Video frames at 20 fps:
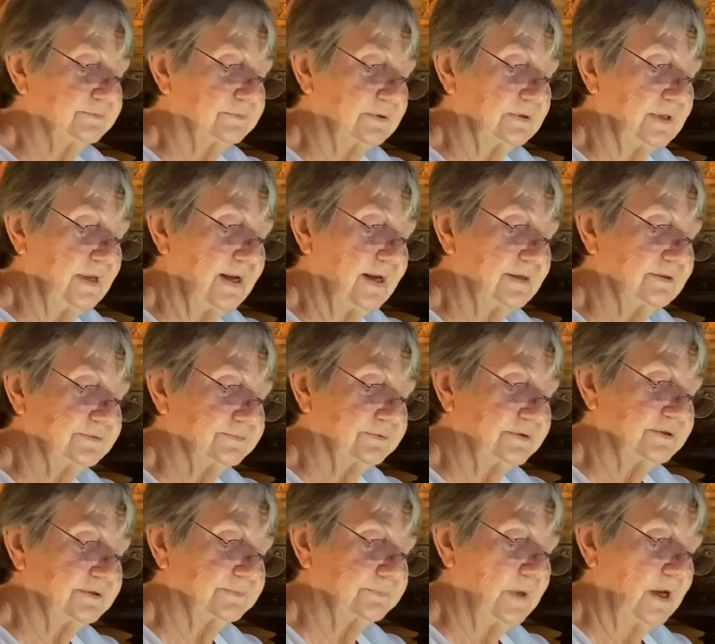relax, re
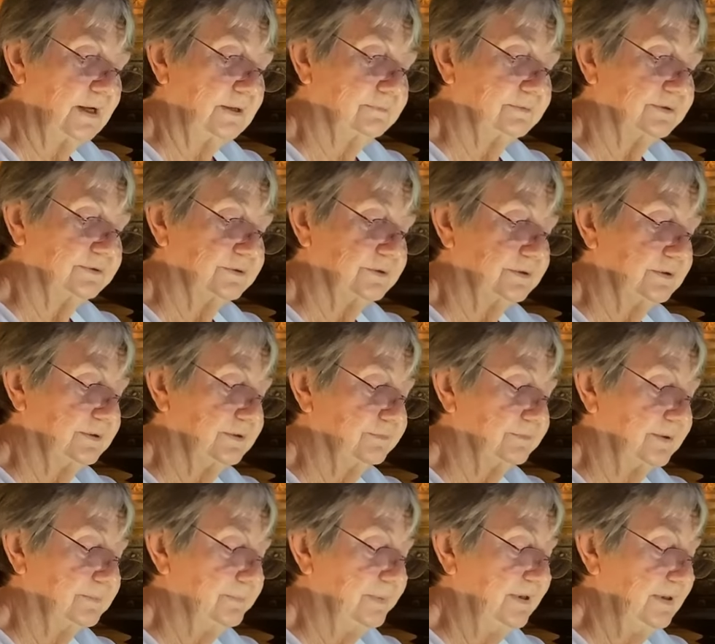smile, return,
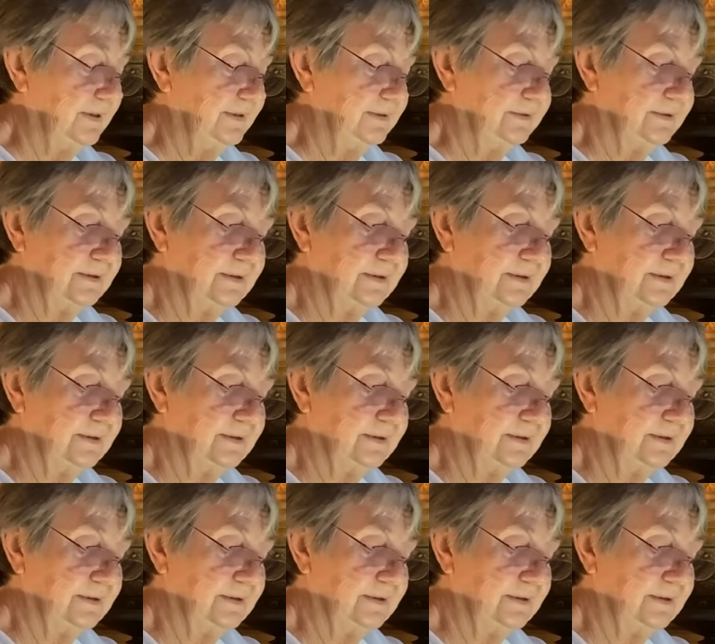repeat,